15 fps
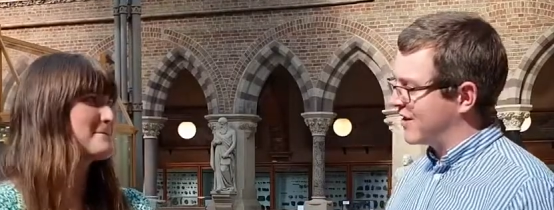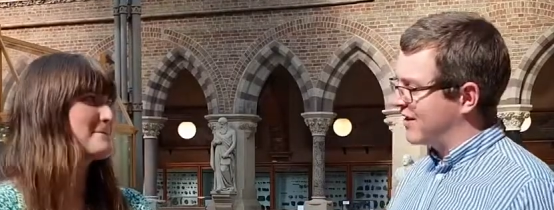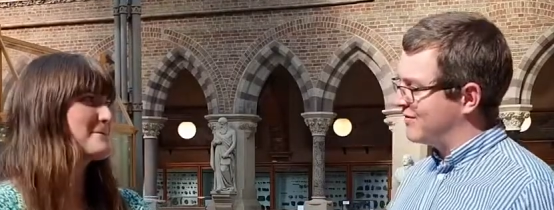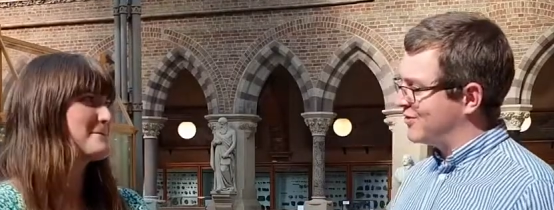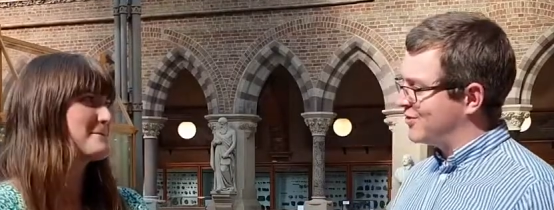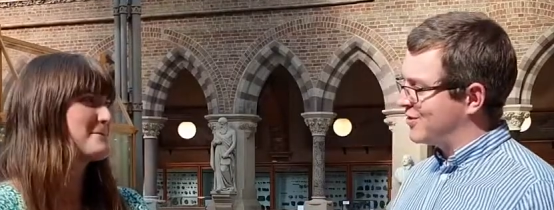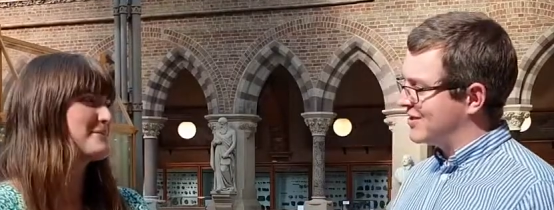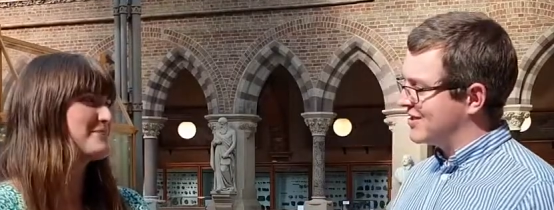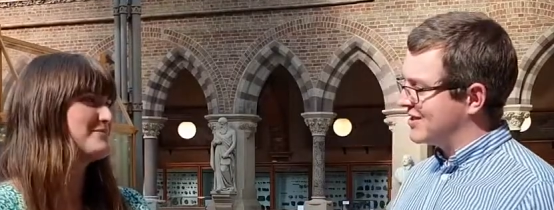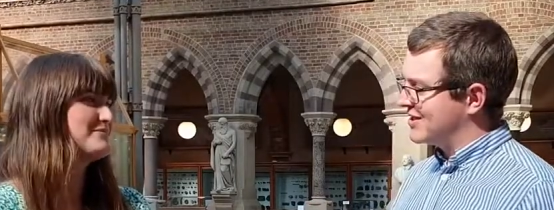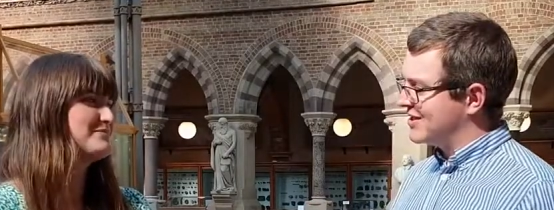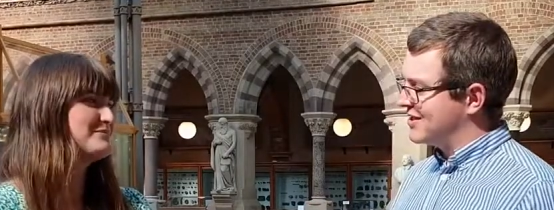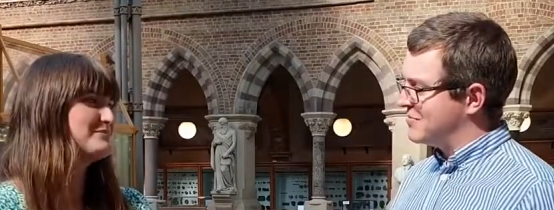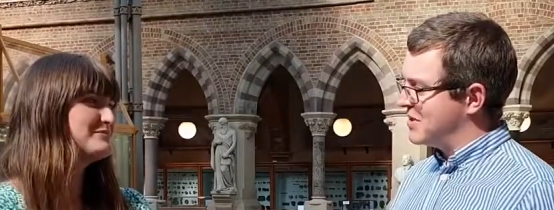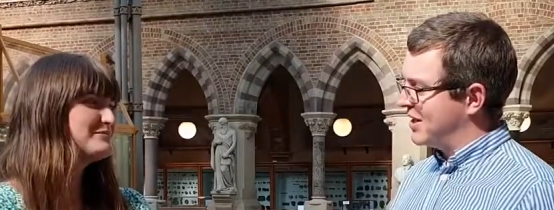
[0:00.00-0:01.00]

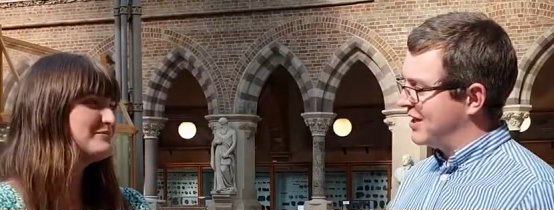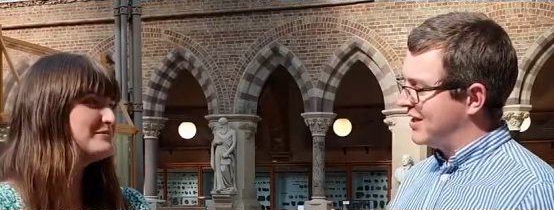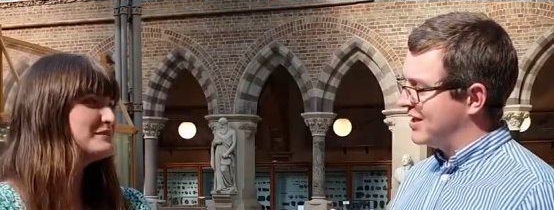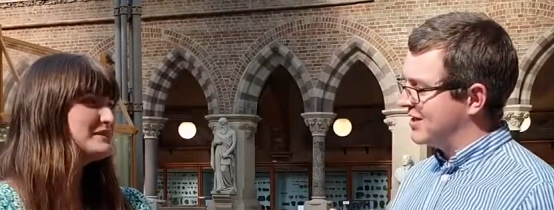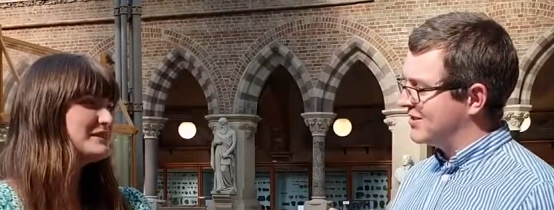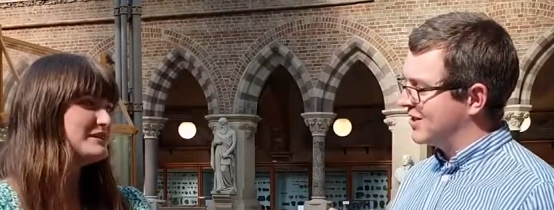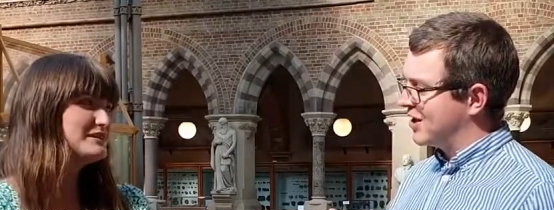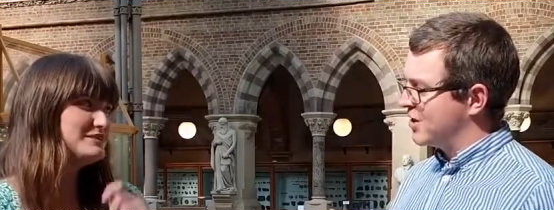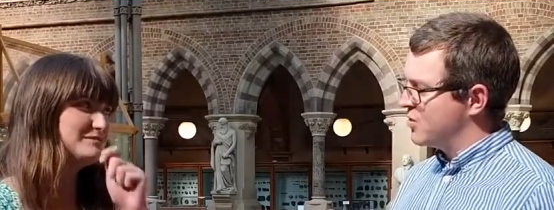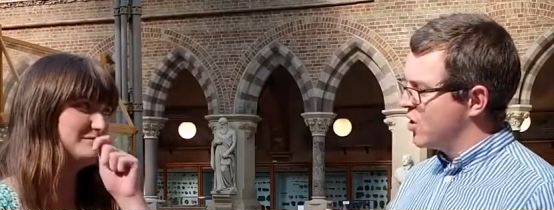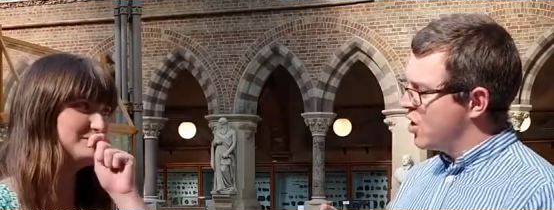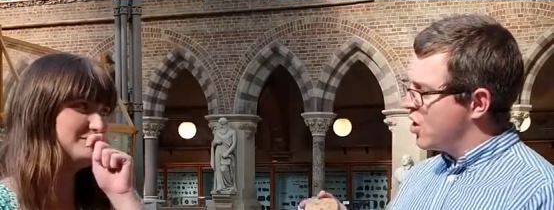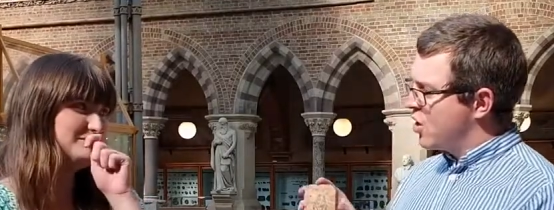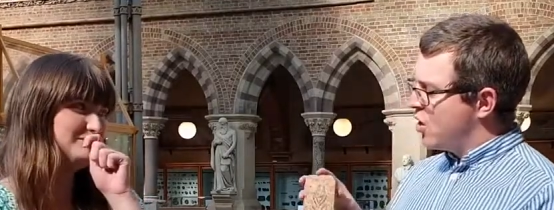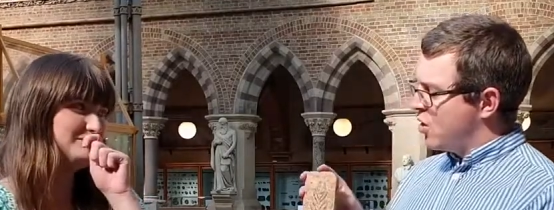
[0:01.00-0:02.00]
Speaker 1: 560 million years ago,
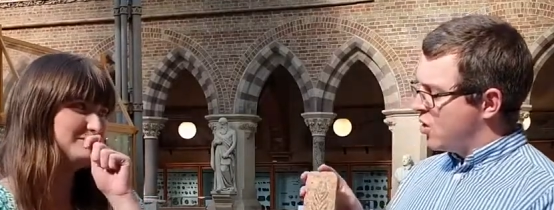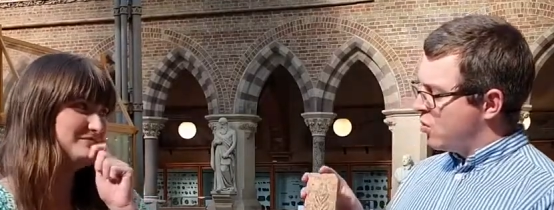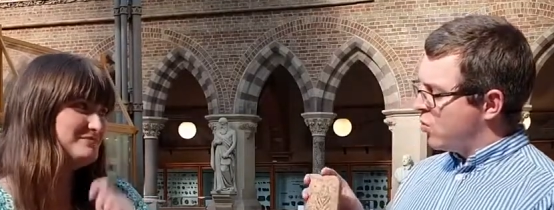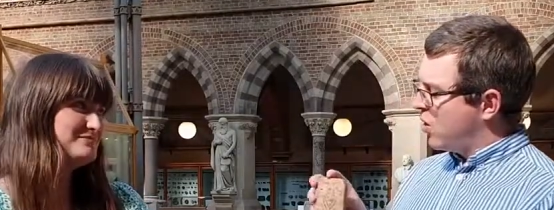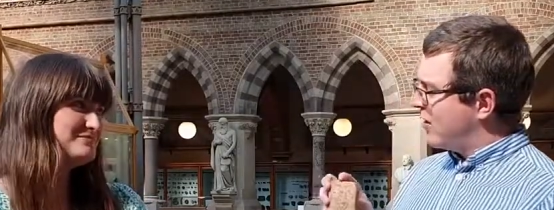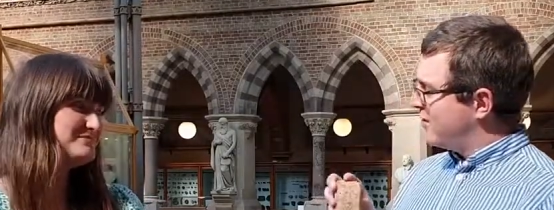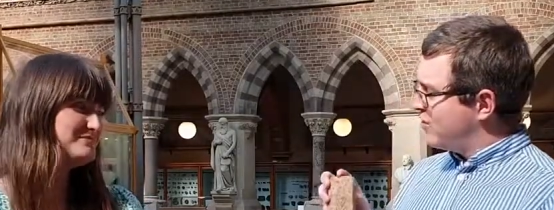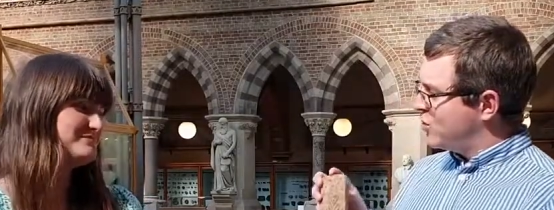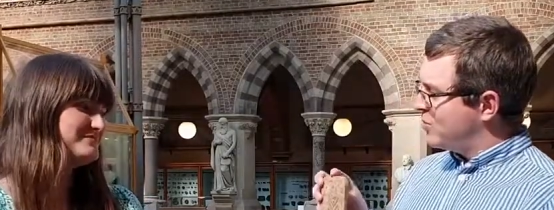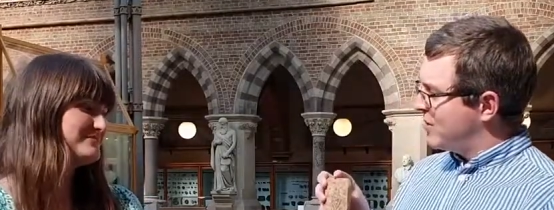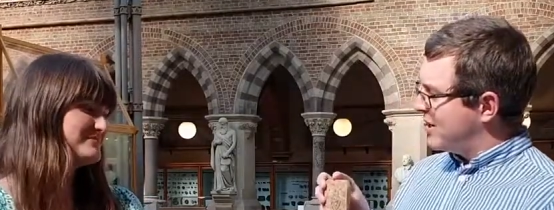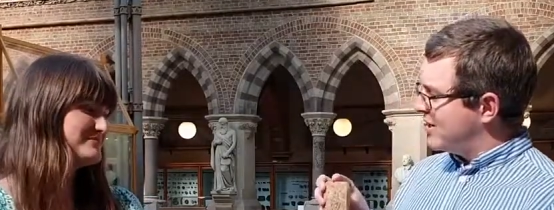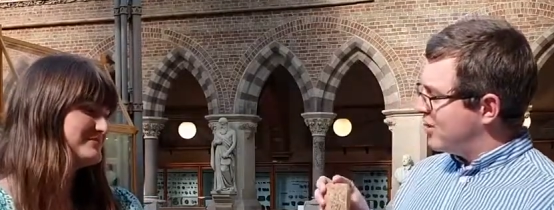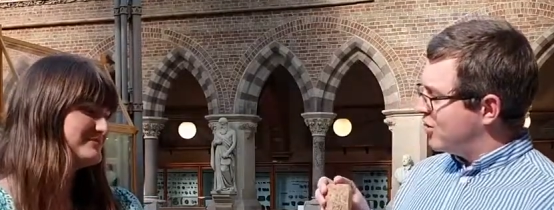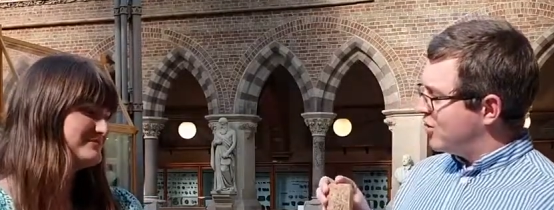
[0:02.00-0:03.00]
what have you
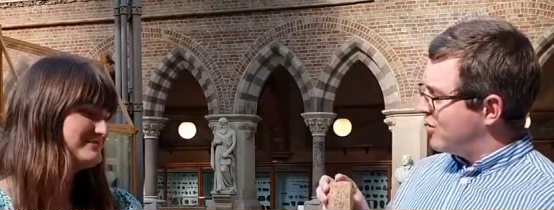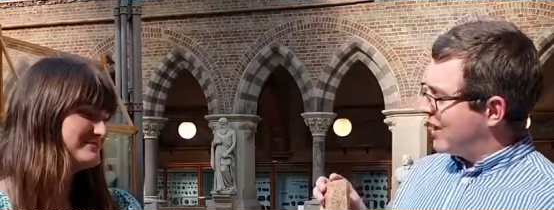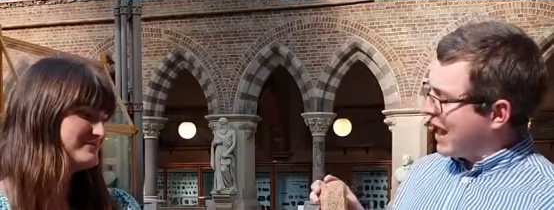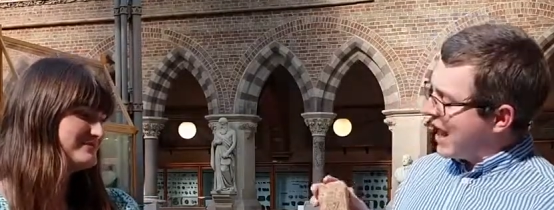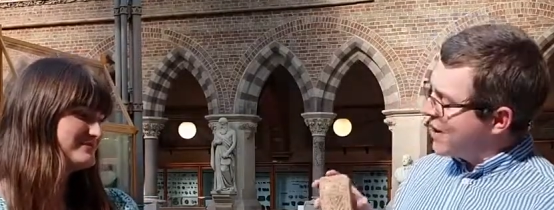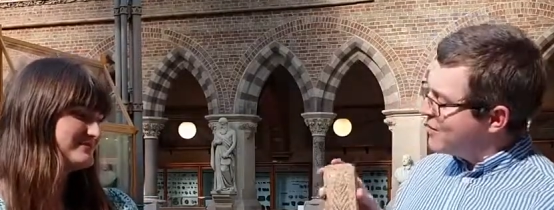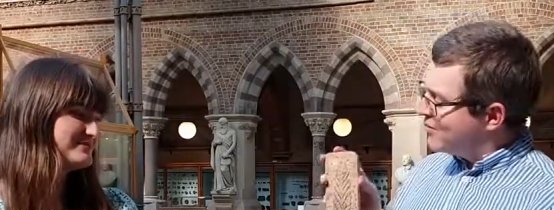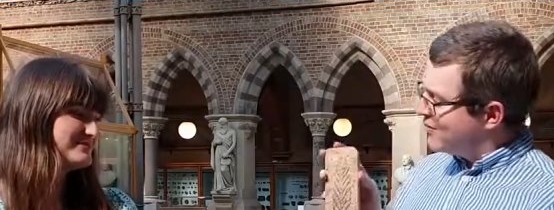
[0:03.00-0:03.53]
been doing? How